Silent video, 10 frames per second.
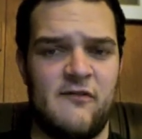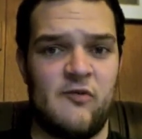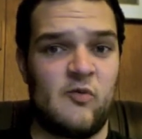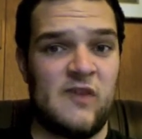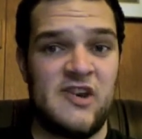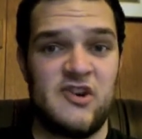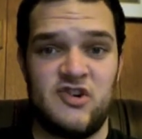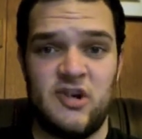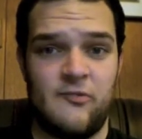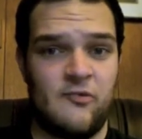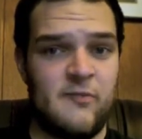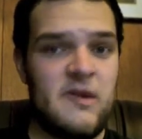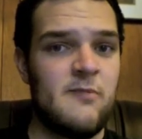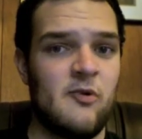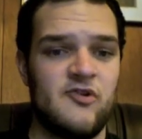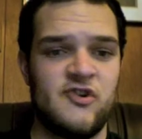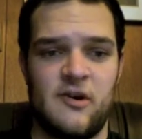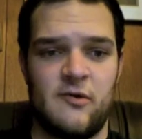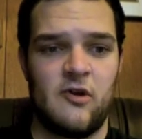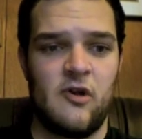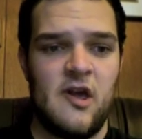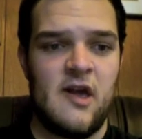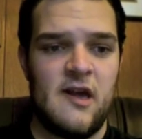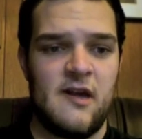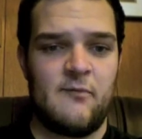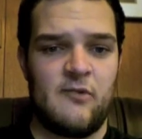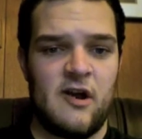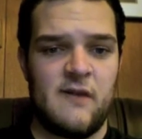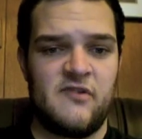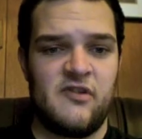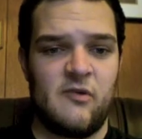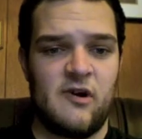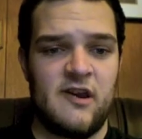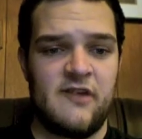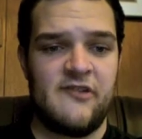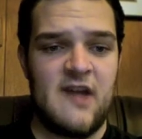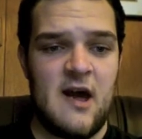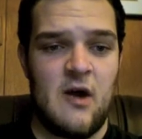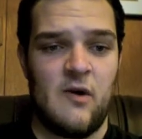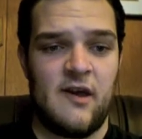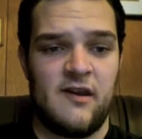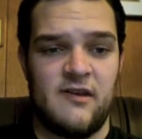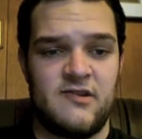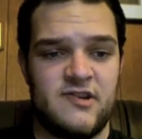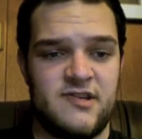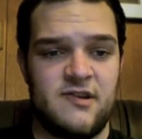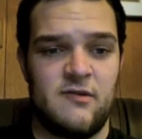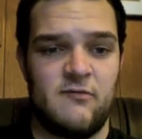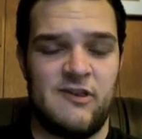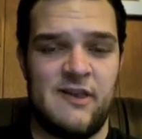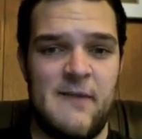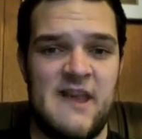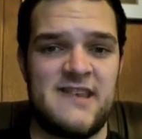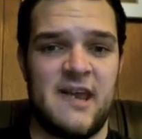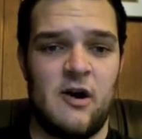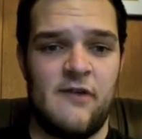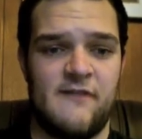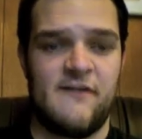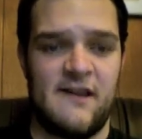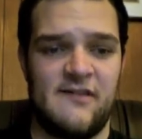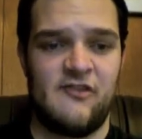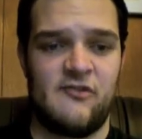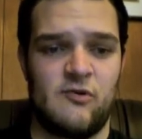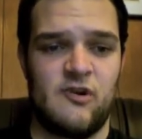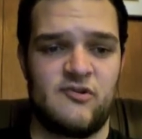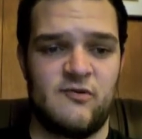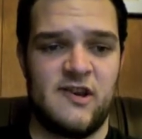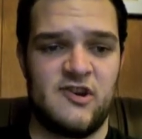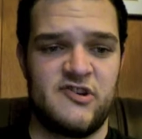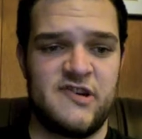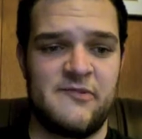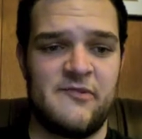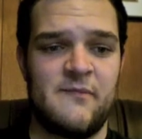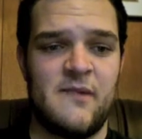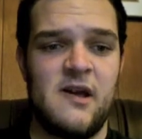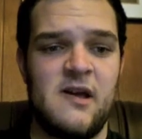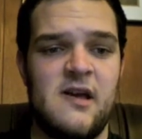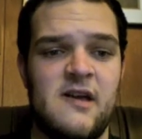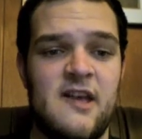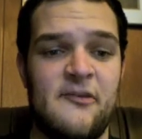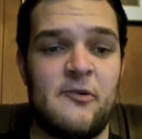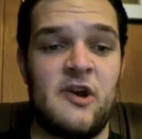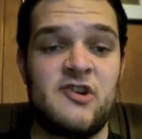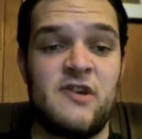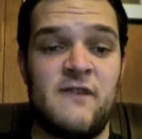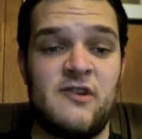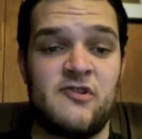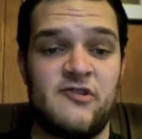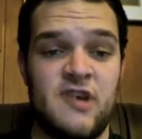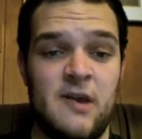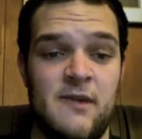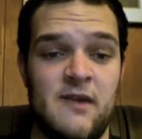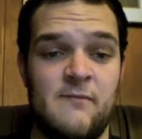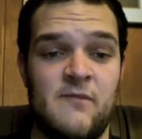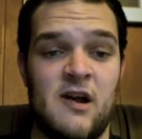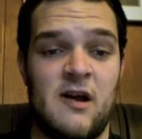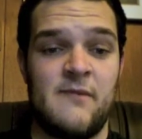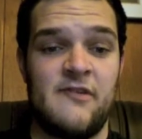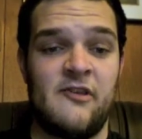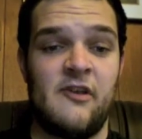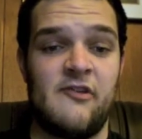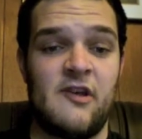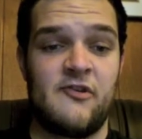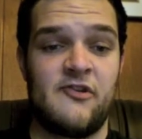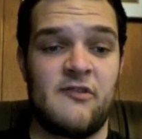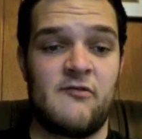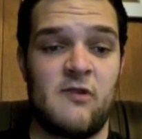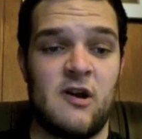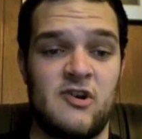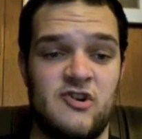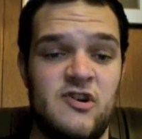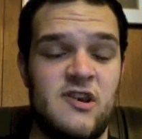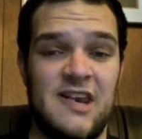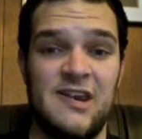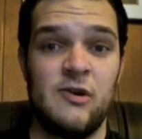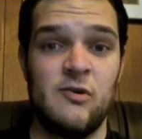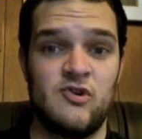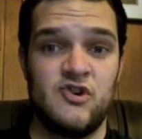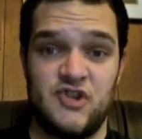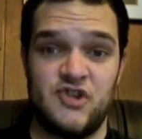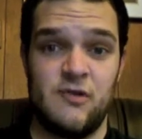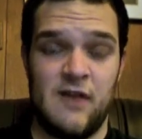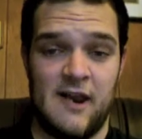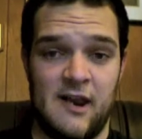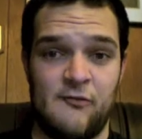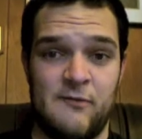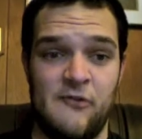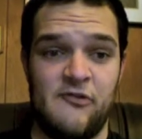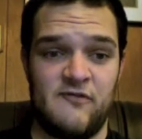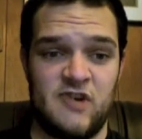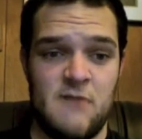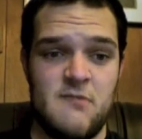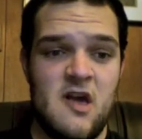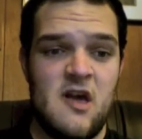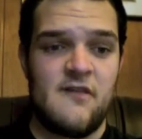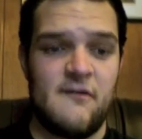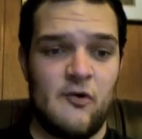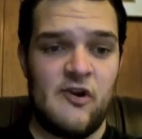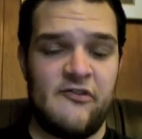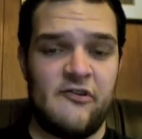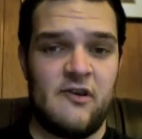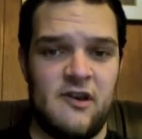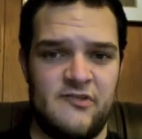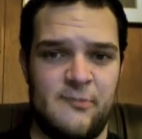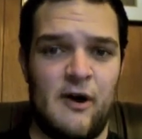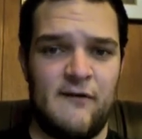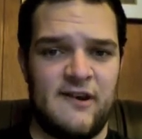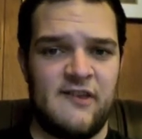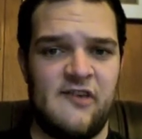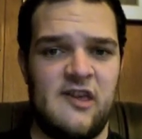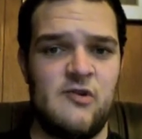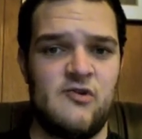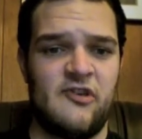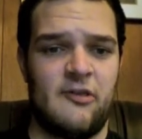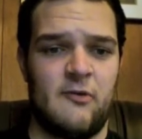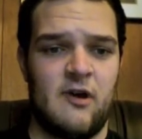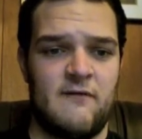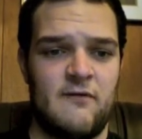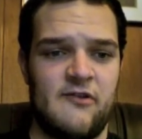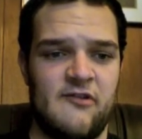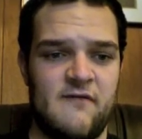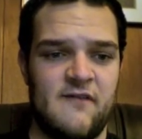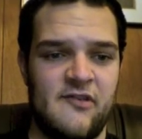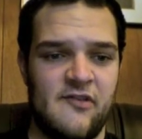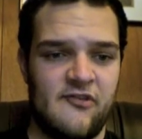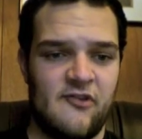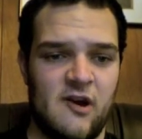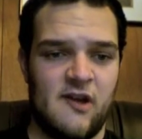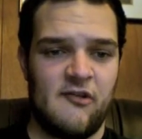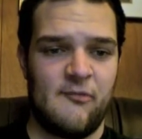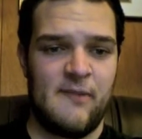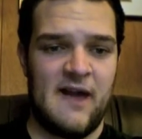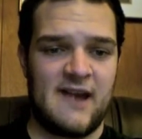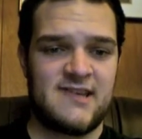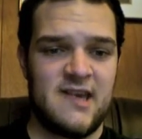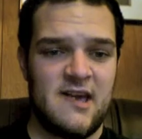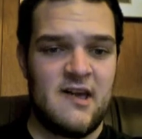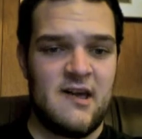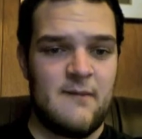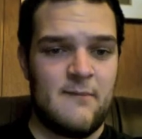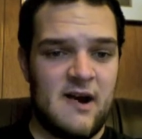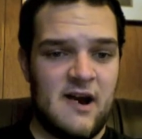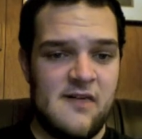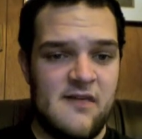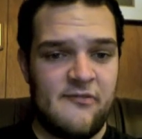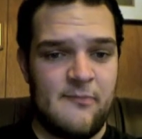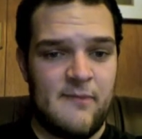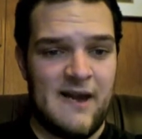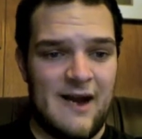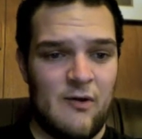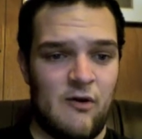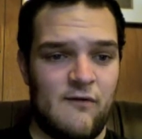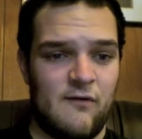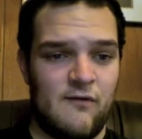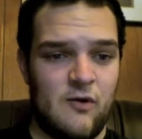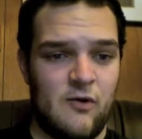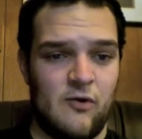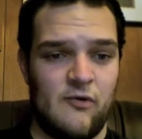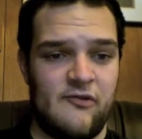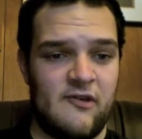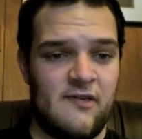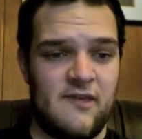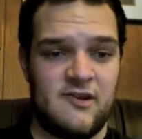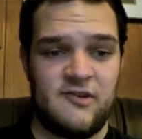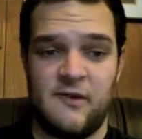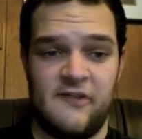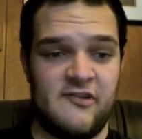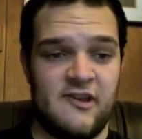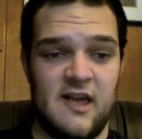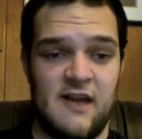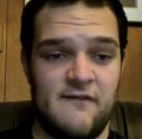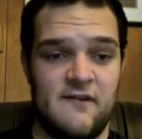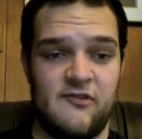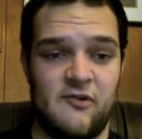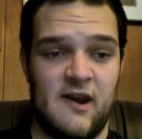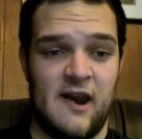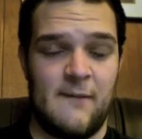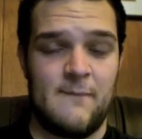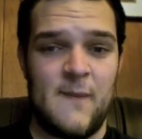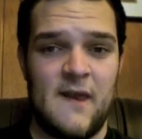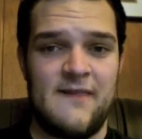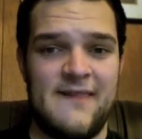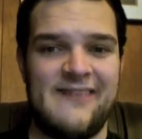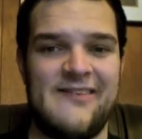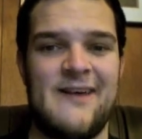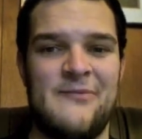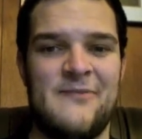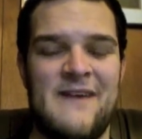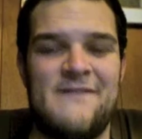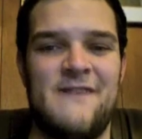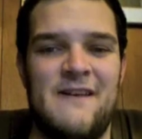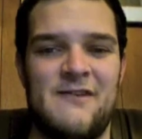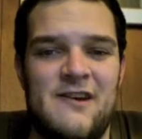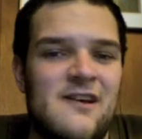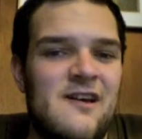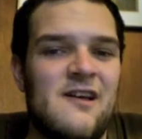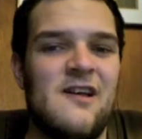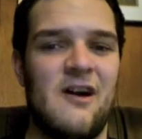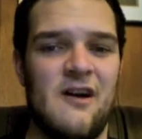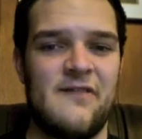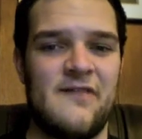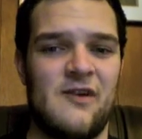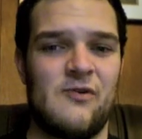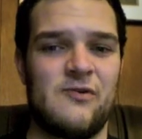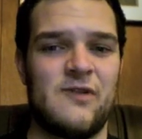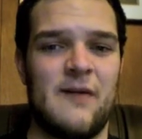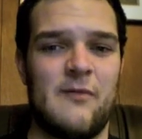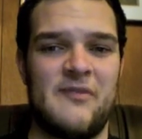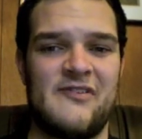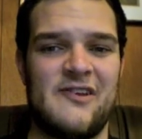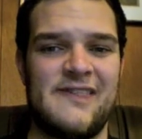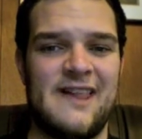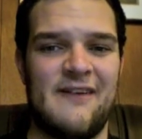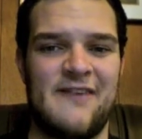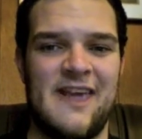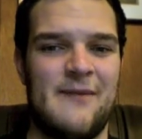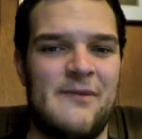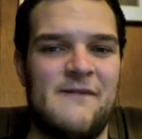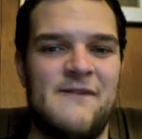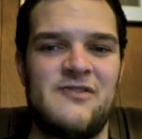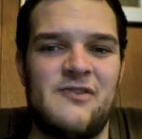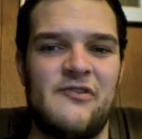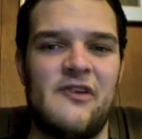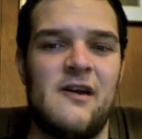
relationships with people in general, and brought him to where he is now, and just lamenting on the fact that he's crushed relationships. Desperation features Jamie M. Commons. It is another Southern rock, huge, like, explosive jam. The voice is perfect. It's a huge Southern rock voice, and it fits in the song, and is backed by these powerful vocals. It just brings it to life. It's great. Next comes my favorite on the whole album. It's called Love Game, and it features